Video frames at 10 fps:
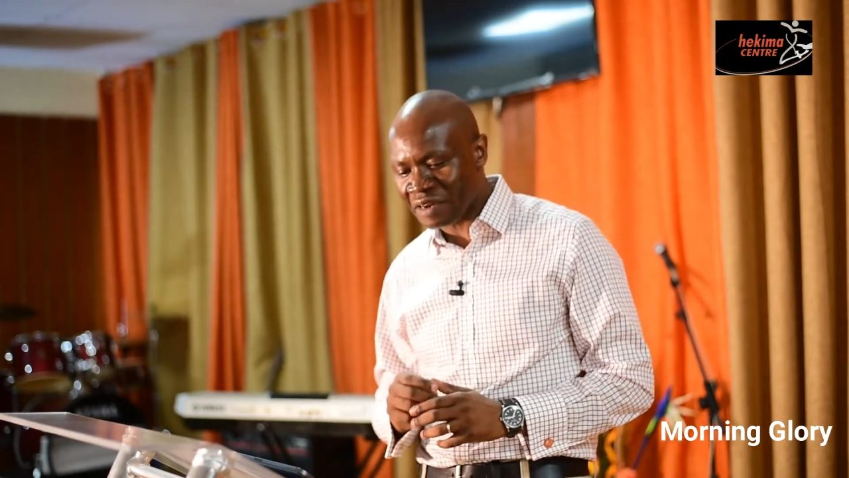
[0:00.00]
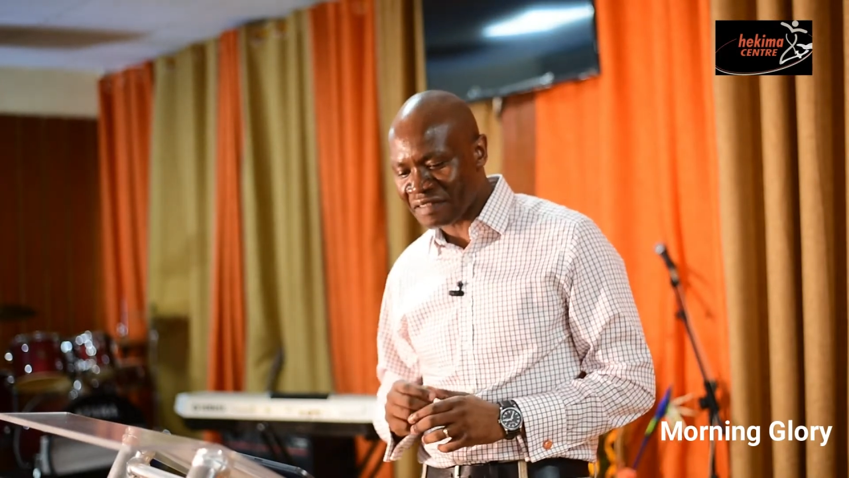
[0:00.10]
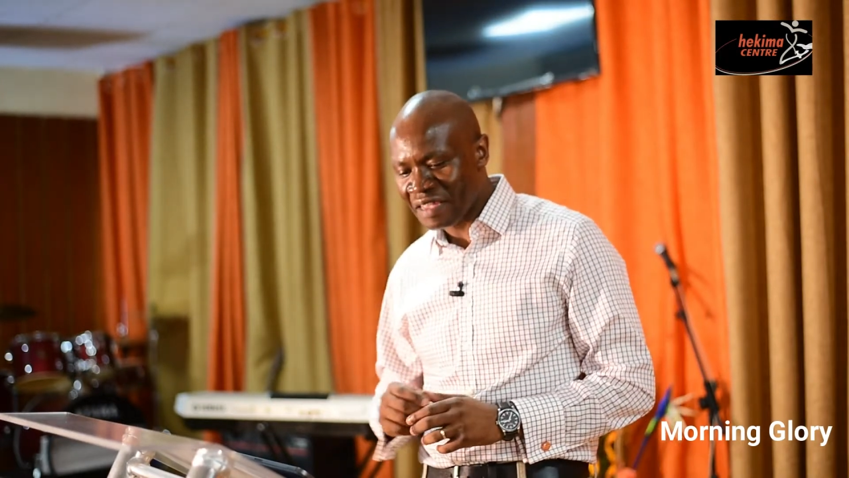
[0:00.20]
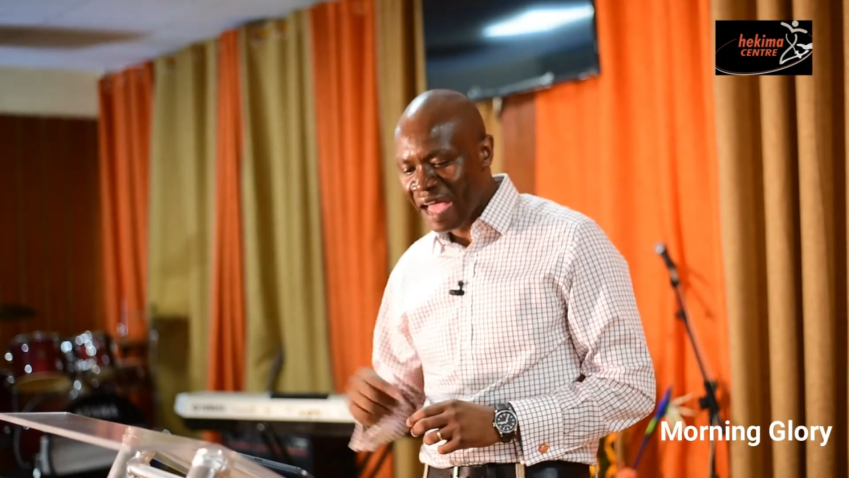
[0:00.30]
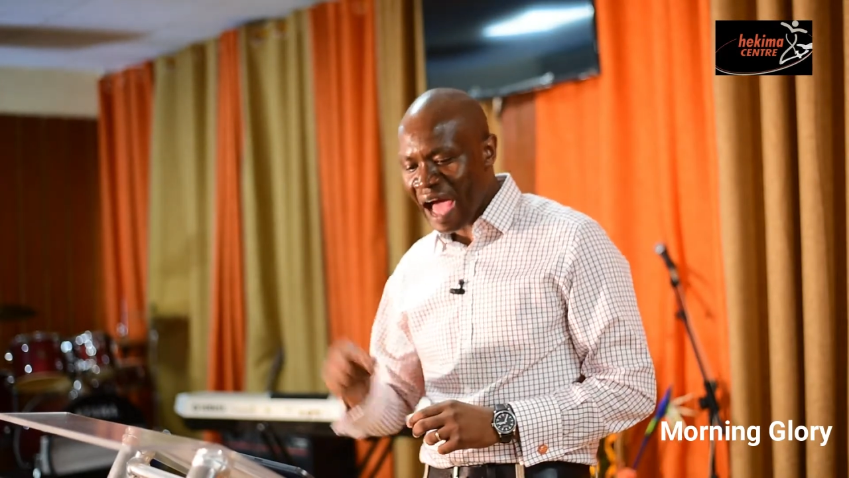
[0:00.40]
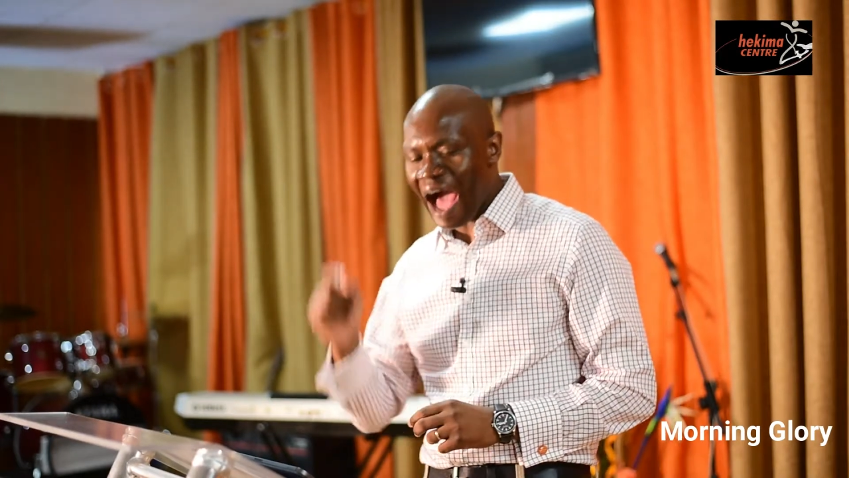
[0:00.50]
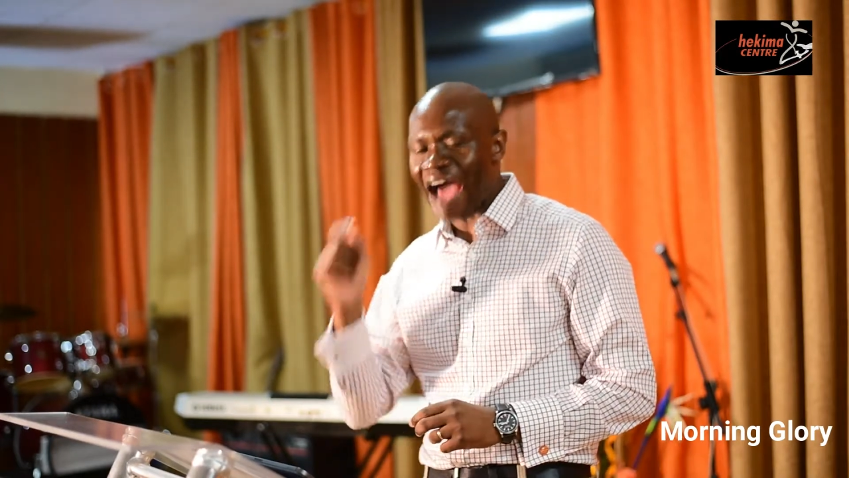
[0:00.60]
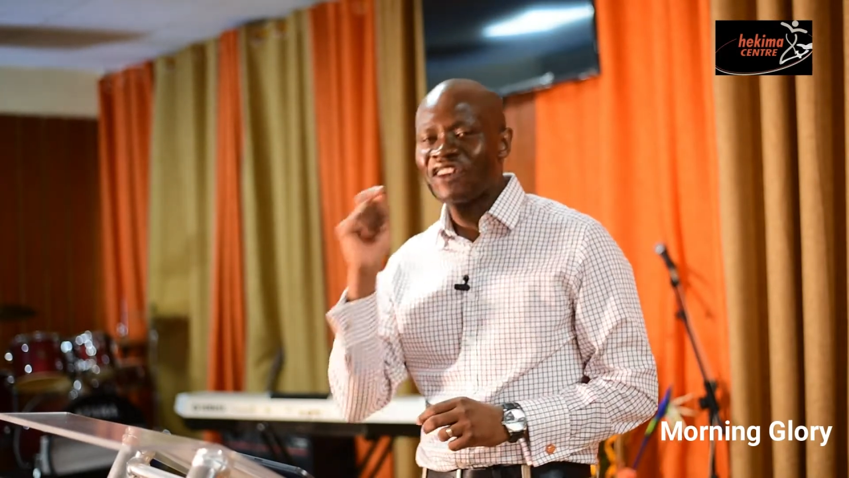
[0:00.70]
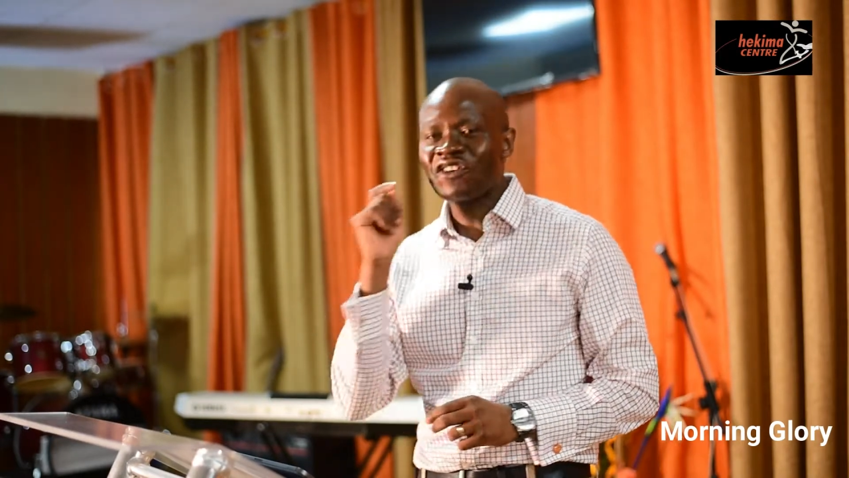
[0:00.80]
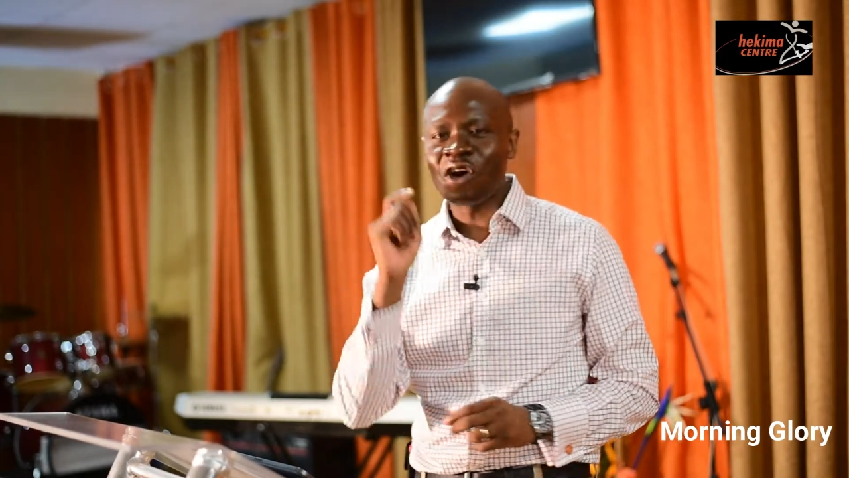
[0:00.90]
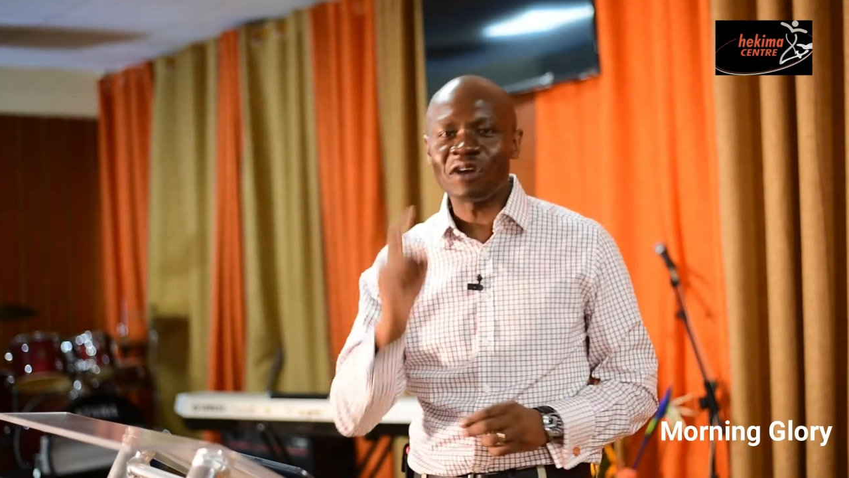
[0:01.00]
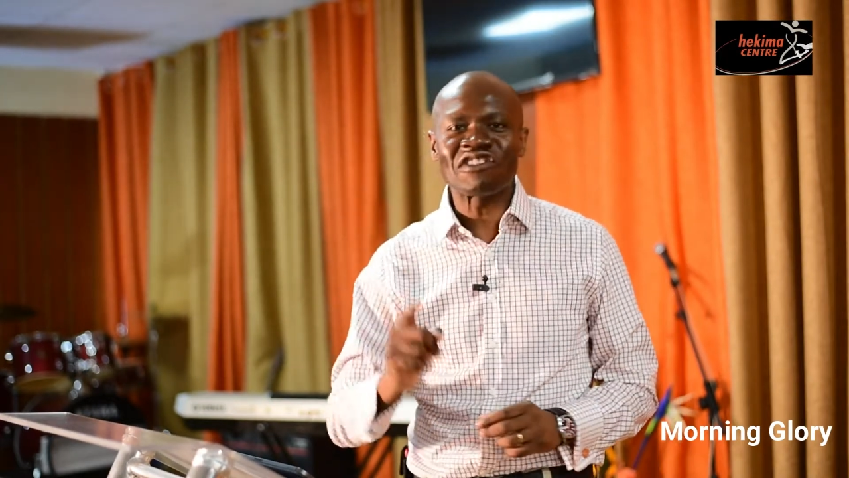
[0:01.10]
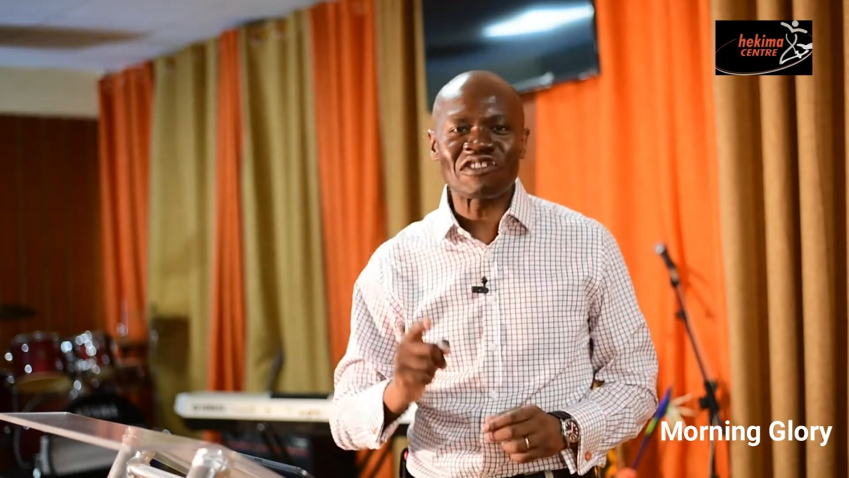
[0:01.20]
waters, and God